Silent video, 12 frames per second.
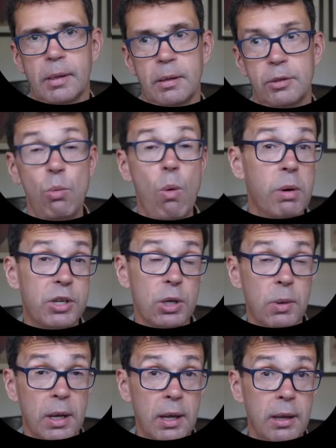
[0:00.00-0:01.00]
So what we do
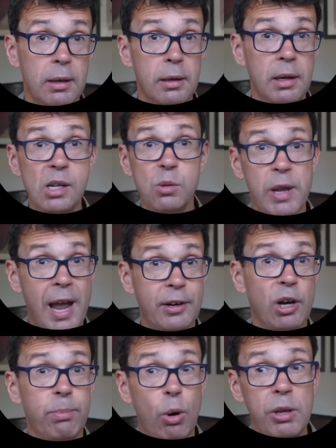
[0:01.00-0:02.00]
here is we add
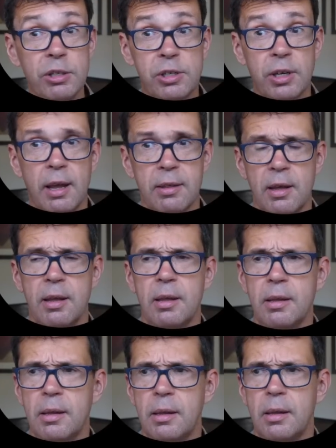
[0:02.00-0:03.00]
our points together.
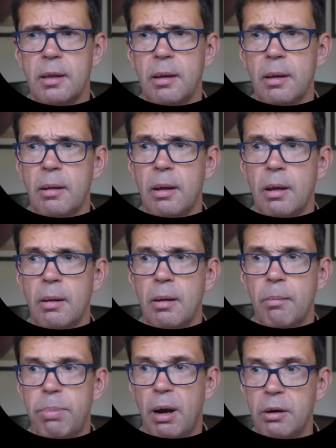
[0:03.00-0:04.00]

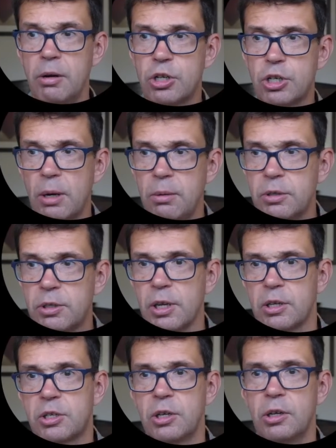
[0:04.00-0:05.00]
Partner's shown
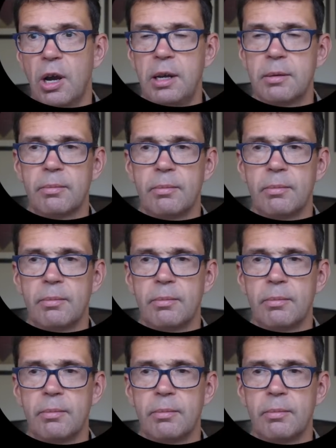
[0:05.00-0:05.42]
6 to 9.